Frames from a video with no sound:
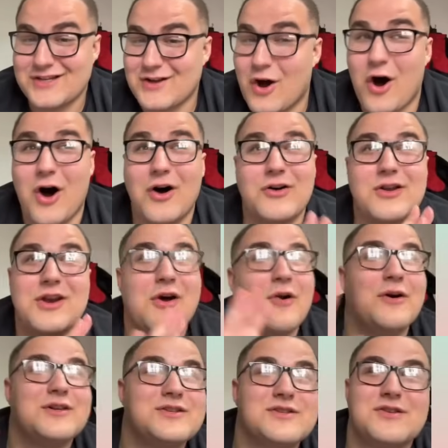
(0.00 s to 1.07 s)

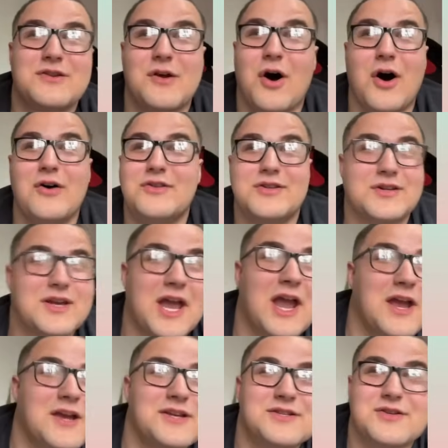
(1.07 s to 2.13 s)
all, it's all the
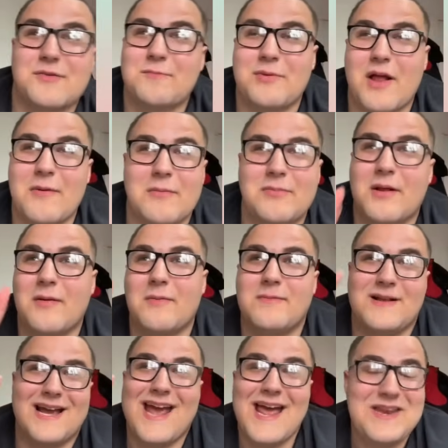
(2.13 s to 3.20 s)
gays and blah, blah, blah,
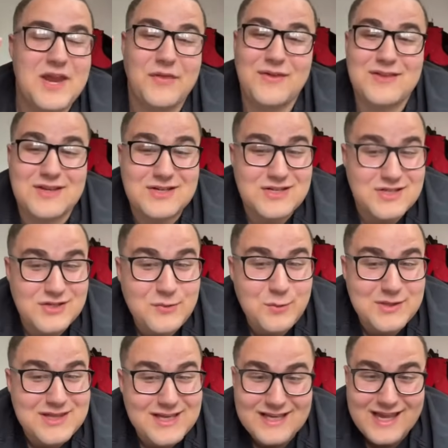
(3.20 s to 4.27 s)
blah. It had nothing to do
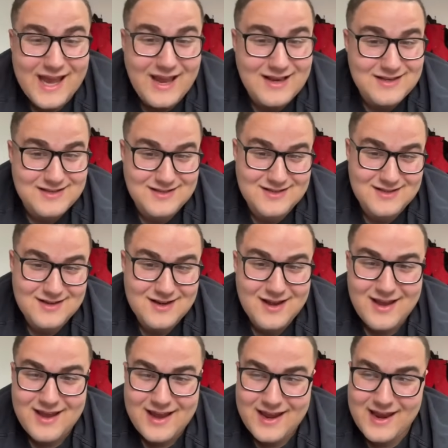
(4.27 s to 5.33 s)
with the gays.
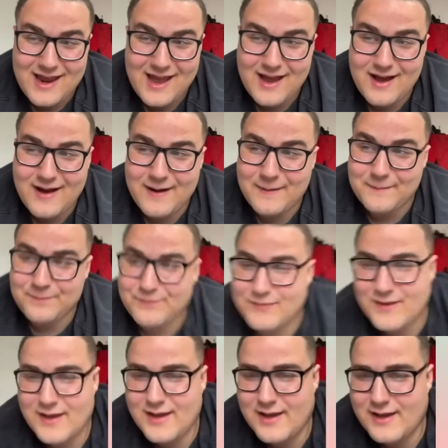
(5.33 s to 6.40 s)
It had
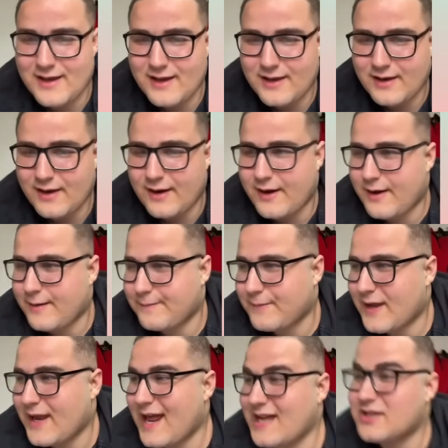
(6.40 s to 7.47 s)

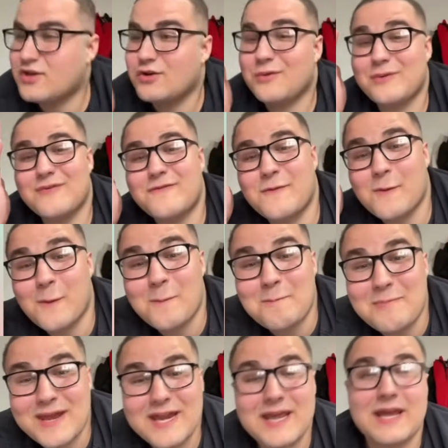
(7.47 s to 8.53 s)
to do with
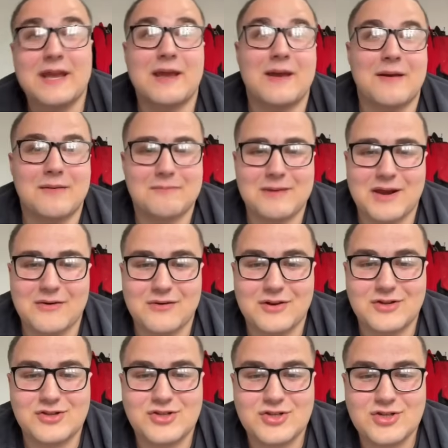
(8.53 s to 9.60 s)
forbidding
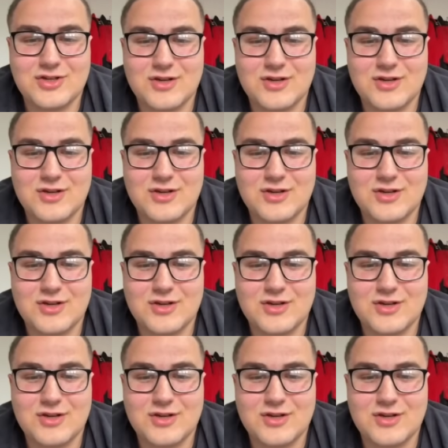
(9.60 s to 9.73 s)
marriage.